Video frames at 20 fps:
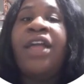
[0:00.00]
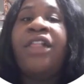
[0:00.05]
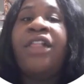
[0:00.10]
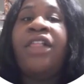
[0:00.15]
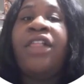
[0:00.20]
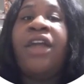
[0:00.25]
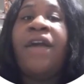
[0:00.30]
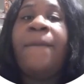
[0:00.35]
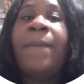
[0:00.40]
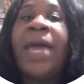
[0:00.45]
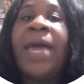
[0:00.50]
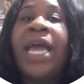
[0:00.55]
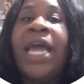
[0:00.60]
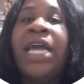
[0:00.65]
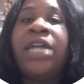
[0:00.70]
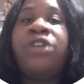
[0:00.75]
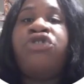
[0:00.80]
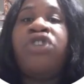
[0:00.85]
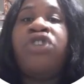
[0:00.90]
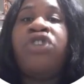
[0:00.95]
thereby
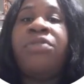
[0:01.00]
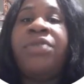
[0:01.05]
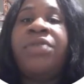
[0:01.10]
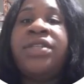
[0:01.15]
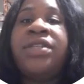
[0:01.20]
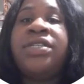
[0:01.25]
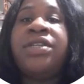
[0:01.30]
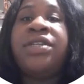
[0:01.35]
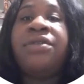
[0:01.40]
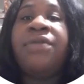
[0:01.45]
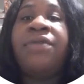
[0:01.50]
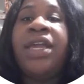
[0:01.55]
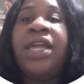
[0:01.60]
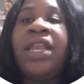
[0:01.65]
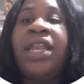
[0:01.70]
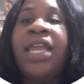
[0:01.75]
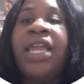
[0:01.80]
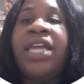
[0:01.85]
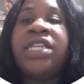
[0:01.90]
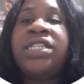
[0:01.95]
contributing to the
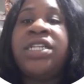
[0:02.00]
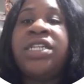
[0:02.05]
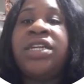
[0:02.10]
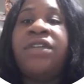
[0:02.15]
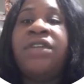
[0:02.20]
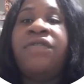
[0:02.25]
regulation